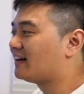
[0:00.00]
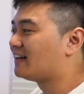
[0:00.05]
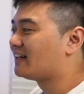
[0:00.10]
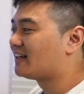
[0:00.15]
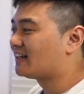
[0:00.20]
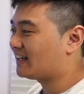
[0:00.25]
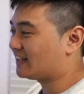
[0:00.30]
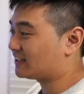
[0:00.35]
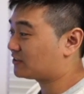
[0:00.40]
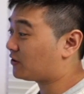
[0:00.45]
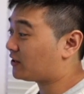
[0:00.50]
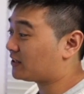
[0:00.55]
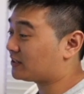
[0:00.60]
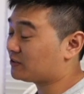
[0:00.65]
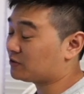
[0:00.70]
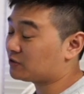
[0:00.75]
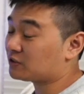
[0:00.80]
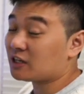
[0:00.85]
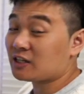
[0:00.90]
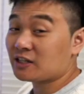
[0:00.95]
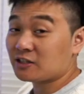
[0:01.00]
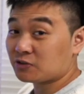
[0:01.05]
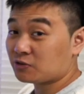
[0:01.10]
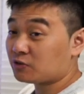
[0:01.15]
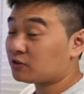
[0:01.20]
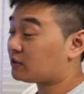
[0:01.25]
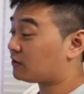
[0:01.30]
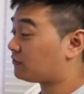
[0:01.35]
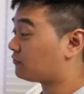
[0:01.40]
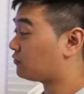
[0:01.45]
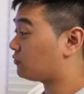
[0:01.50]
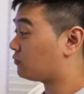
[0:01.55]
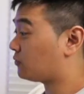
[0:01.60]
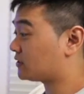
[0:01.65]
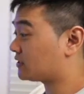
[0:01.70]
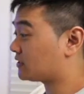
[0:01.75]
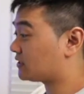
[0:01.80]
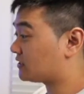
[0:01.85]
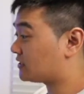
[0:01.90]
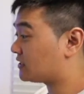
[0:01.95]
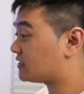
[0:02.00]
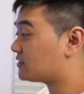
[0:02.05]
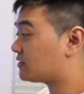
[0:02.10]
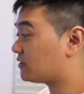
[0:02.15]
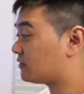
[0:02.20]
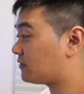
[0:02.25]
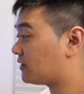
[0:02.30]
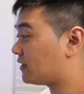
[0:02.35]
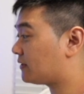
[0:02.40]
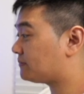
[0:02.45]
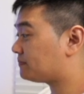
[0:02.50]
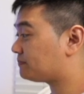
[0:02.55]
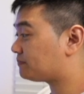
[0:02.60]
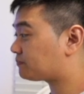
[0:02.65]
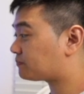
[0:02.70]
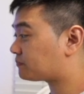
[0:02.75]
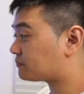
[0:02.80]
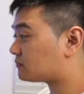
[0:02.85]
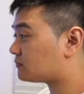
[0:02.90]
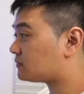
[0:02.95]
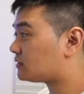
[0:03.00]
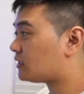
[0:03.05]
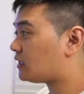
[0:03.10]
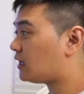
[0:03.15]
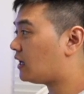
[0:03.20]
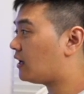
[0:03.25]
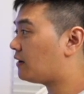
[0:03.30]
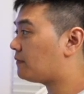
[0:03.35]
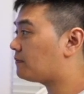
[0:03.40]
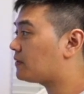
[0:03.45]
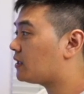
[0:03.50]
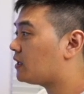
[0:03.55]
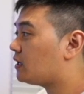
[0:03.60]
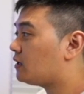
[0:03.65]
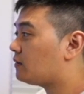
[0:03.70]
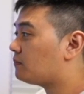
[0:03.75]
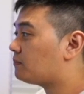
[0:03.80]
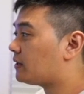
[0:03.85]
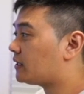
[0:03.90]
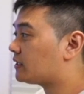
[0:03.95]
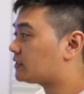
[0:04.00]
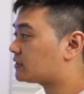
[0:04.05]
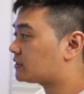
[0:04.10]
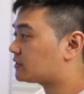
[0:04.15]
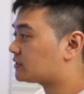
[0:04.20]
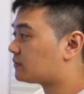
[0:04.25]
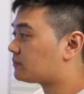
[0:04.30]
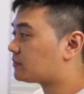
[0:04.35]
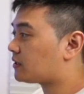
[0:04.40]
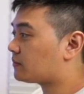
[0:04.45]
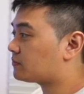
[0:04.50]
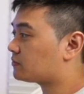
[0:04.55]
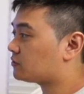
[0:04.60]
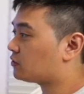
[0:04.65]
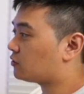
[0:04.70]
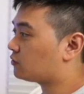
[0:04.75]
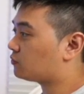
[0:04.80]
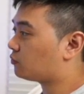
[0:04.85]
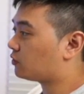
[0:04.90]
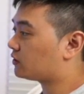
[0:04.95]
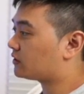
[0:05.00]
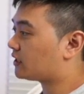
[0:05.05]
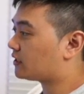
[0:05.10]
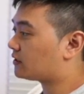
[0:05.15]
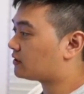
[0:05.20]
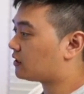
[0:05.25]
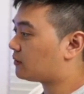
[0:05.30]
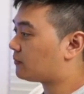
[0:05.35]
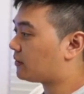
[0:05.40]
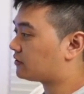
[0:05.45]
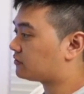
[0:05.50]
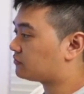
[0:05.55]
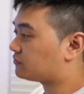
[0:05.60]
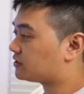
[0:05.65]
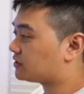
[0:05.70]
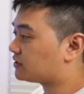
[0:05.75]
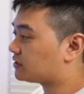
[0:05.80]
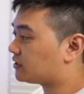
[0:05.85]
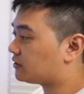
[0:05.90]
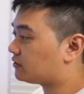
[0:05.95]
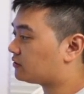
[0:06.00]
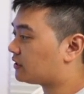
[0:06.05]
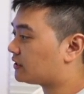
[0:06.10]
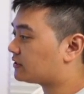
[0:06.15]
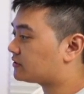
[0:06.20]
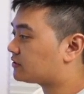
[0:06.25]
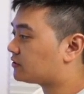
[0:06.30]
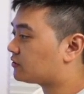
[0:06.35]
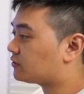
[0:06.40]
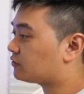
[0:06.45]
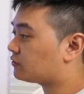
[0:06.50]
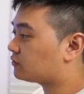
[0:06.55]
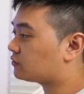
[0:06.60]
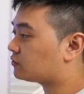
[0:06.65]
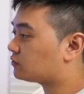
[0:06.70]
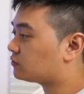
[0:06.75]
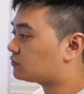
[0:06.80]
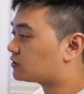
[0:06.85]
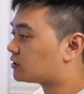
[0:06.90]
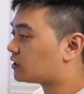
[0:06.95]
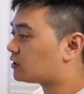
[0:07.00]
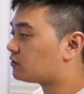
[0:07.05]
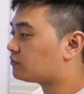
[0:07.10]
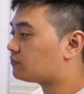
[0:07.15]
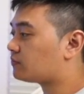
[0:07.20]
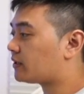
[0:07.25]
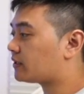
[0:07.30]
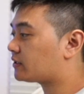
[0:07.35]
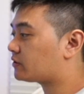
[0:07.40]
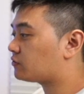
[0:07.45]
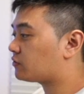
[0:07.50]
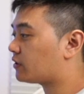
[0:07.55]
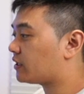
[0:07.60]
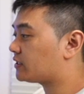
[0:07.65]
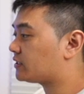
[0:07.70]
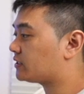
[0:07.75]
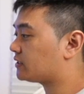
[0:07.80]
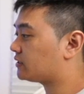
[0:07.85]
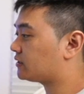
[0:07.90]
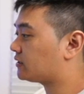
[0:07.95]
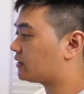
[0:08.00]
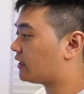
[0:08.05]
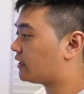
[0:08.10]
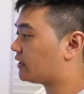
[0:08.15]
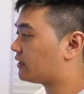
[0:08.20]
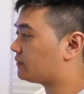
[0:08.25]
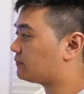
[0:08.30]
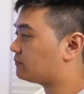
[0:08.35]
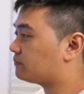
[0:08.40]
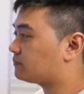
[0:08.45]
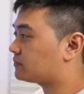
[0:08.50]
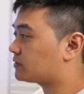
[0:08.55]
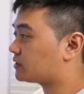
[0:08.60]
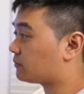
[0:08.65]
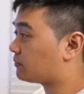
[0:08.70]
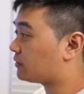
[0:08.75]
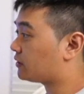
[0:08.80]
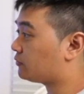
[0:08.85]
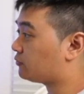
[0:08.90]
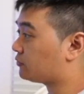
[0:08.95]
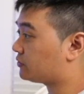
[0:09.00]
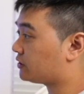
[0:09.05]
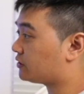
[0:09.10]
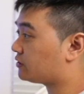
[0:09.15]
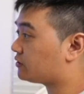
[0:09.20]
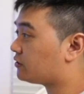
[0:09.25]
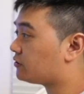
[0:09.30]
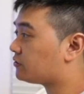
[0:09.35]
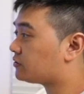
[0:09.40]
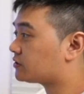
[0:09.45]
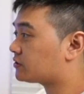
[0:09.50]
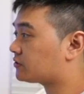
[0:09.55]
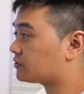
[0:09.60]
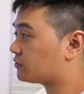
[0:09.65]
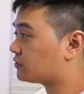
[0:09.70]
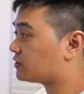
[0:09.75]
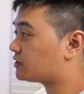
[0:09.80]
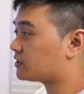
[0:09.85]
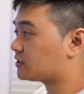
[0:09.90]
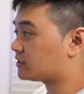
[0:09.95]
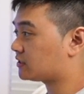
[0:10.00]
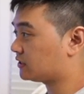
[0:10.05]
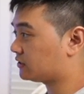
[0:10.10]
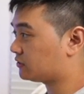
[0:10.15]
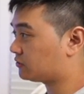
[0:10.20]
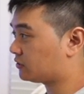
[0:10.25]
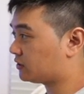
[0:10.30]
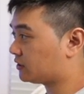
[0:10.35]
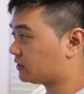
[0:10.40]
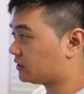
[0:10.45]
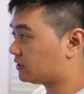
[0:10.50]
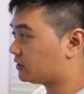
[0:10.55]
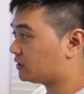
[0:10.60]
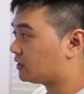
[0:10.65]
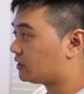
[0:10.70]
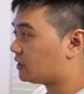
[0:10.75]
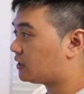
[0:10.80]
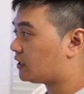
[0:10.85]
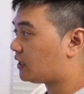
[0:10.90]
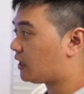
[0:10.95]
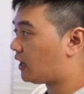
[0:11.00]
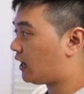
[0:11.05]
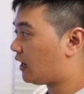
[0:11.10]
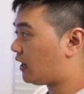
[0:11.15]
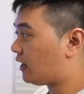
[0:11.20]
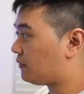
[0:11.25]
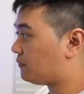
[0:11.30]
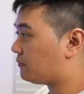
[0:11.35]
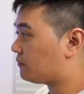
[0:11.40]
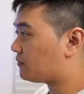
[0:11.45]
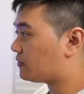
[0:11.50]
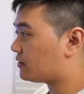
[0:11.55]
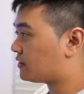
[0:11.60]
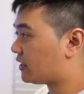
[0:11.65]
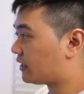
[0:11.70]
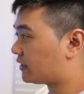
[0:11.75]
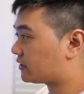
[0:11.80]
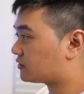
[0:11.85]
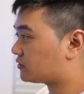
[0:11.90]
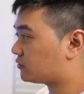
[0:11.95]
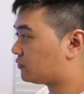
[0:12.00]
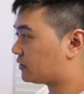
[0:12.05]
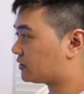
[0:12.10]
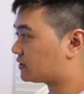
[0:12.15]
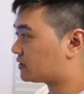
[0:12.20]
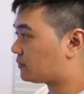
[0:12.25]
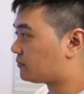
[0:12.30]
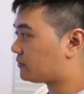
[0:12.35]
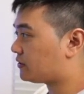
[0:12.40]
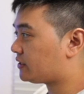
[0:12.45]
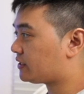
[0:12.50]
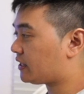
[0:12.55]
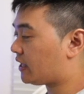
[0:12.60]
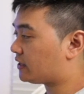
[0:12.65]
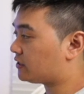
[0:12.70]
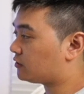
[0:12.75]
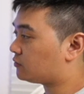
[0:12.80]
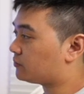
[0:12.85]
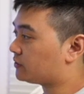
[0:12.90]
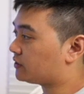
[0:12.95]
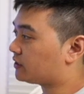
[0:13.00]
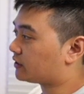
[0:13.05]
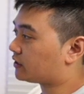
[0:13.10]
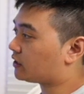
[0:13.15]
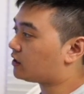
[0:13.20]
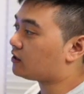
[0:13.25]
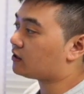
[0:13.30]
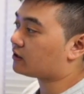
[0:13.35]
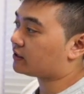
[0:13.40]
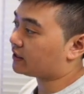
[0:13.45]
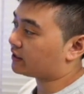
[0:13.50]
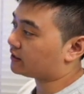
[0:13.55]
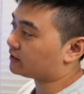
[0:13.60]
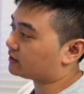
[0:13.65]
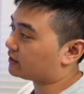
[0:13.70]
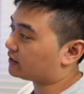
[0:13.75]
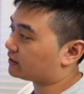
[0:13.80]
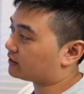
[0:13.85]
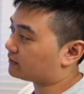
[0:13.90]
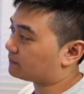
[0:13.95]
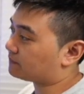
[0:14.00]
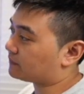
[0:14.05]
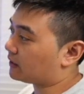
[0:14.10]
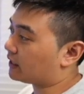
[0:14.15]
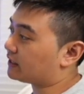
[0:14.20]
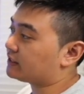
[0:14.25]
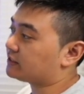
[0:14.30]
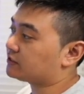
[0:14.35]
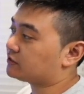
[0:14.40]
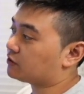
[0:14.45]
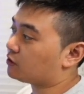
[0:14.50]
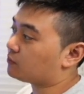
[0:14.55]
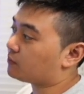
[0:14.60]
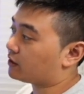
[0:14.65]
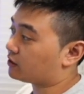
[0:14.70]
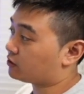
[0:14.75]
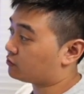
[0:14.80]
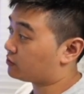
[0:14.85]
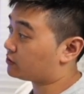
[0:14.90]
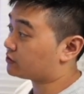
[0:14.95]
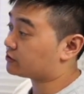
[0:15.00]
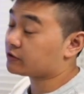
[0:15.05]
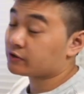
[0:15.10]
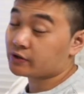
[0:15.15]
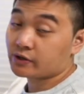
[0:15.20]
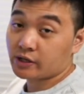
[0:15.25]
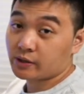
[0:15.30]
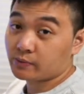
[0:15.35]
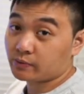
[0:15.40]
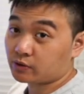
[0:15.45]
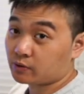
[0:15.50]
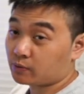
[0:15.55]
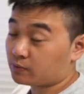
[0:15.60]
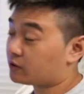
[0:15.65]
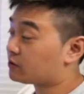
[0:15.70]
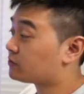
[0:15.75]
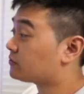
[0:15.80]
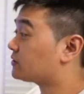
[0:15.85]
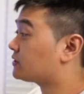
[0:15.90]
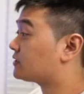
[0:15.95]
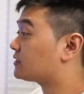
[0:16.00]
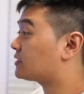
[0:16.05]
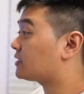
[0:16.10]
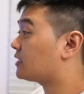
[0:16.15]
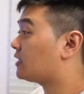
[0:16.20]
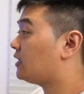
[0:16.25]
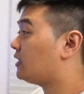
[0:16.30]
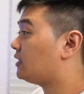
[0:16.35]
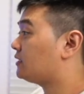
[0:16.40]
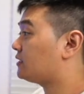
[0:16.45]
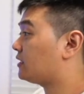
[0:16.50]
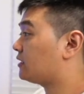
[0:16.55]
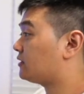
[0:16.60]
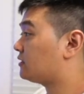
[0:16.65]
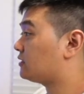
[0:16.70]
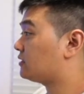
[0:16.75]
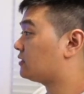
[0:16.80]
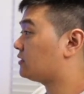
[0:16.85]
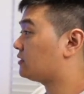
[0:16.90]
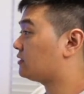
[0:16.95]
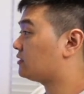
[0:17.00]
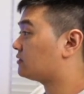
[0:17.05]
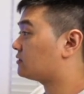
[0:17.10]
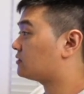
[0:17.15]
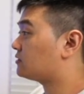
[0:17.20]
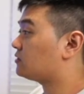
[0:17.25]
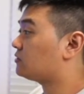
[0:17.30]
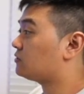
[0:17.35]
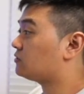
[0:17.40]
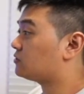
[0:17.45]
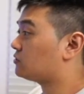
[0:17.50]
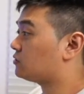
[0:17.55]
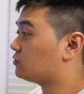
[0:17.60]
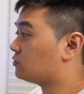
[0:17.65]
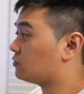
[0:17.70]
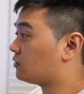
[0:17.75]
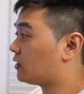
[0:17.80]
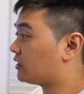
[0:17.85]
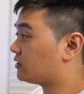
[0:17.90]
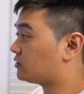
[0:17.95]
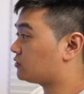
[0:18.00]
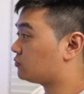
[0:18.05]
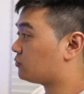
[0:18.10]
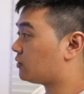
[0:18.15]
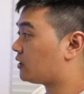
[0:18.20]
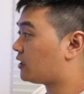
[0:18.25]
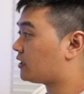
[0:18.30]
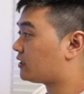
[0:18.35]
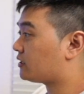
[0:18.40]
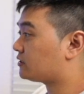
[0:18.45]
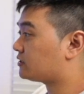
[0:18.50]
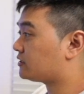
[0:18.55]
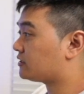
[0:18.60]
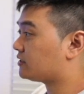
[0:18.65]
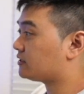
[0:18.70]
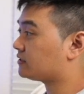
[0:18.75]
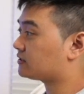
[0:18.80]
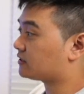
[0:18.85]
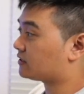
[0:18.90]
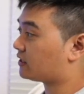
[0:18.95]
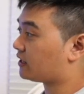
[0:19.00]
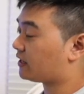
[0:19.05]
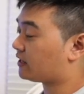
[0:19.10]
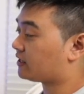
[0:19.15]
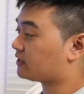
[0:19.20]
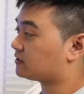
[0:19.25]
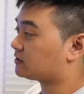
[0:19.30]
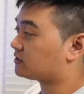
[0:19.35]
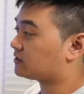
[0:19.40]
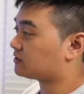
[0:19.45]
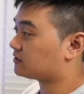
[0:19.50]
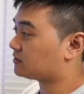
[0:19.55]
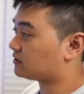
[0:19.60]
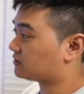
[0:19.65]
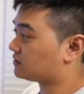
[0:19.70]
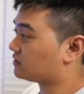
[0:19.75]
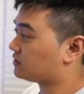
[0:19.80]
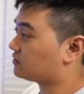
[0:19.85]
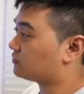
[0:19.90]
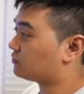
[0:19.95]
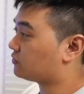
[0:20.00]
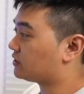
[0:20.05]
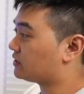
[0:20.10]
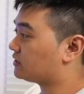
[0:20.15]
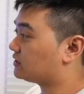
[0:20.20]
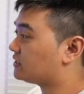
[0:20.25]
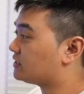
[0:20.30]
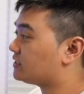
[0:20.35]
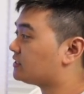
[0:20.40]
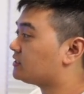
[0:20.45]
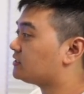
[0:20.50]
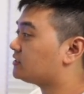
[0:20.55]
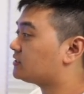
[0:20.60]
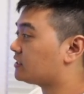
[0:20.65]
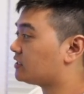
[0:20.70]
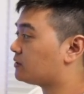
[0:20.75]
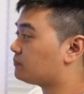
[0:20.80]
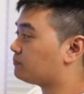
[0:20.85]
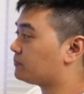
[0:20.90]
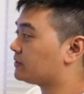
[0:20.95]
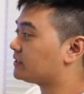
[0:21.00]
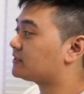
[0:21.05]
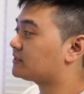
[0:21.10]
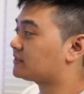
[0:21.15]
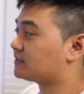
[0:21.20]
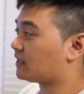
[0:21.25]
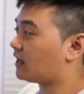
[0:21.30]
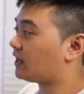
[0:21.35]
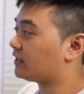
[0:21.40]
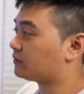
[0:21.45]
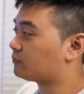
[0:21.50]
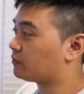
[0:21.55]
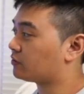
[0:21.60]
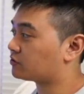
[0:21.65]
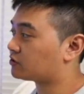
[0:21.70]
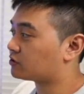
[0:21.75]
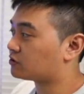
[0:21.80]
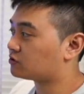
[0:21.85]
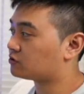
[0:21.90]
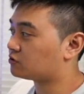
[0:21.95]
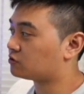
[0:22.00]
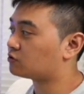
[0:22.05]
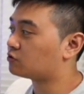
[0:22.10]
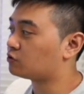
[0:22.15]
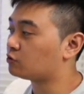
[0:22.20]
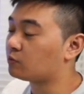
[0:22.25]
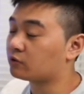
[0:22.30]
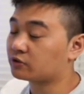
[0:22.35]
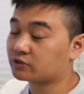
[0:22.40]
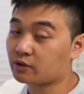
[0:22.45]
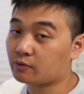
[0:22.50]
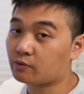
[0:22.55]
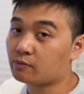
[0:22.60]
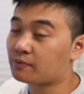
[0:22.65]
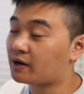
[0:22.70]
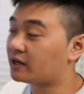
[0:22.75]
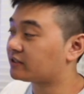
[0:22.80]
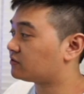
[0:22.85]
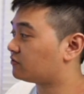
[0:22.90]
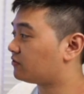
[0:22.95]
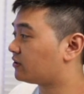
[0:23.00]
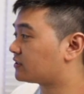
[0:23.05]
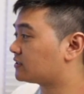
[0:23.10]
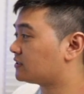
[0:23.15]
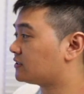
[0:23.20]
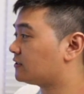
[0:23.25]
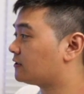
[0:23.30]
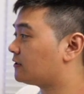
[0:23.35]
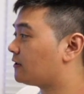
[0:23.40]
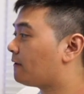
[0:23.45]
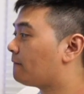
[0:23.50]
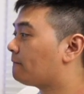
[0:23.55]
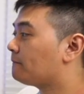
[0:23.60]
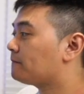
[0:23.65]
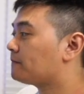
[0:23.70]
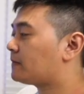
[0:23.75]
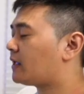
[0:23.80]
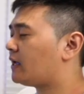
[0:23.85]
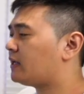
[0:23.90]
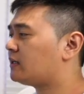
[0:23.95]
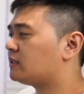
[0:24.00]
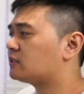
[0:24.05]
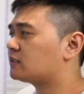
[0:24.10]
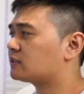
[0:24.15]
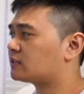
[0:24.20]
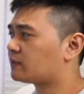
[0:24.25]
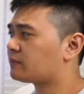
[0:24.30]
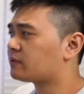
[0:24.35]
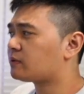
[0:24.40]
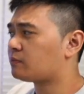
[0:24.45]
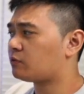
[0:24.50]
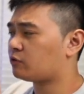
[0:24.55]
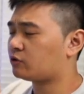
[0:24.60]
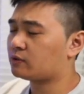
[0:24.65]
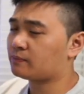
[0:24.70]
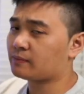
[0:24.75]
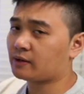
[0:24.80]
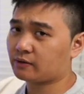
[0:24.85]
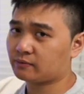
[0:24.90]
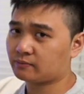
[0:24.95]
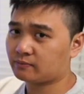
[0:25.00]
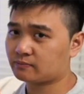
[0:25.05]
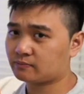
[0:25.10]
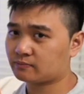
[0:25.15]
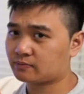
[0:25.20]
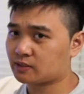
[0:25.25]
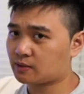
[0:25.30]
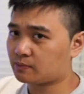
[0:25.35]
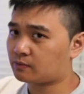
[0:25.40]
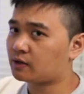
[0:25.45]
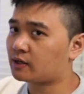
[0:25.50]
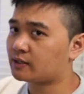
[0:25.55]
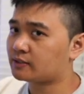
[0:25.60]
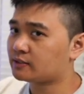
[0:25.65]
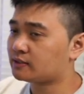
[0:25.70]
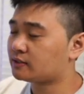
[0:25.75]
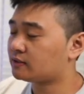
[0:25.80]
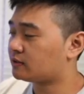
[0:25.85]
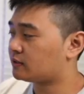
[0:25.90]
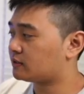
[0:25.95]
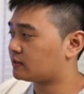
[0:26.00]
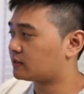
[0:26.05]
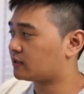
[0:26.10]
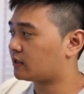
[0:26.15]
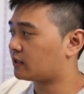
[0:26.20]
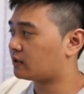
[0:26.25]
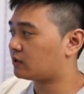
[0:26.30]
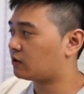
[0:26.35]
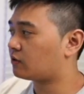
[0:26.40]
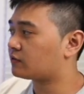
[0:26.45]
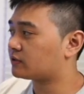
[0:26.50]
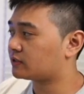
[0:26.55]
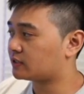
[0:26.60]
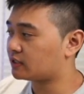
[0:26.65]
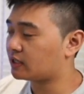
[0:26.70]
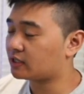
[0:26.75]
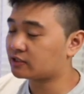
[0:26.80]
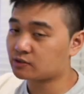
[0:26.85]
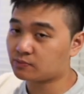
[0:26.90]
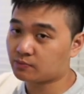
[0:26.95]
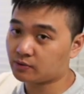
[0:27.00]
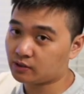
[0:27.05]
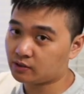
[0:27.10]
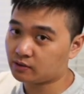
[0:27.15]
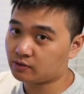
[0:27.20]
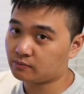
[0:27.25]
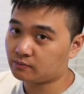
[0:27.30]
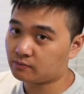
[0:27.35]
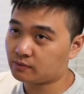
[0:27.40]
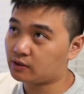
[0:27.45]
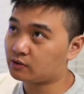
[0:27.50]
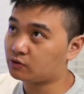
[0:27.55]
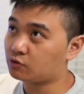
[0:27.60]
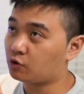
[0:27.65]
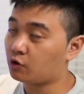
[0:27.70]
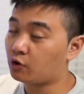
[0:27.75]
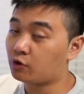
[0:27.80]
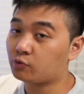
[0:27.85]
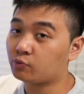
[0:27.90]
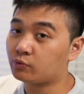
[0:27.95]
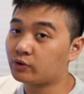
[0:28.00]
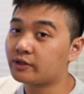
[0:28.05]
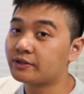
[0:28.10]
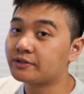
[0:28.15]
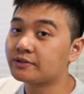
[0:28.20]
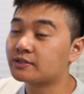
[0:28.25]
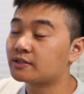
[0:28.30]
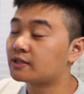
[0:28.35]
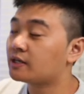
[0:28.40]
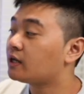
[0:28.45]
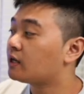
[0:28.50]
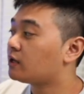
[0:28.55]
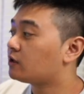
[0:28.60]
It's quite huge, and it's good if you're wanting detail, right? But sometimes you don't want that amount of detail, and so you start off by creating a summary within the note. So this is literally that quick summary, and then it'll be like, oh, okay, like I need to know about hereditary hemochromatosis, that the C2A2Y genes and the H63D gene bits are the two most common parts affected. And something important about summarizing is that obviously it has to be in your own words.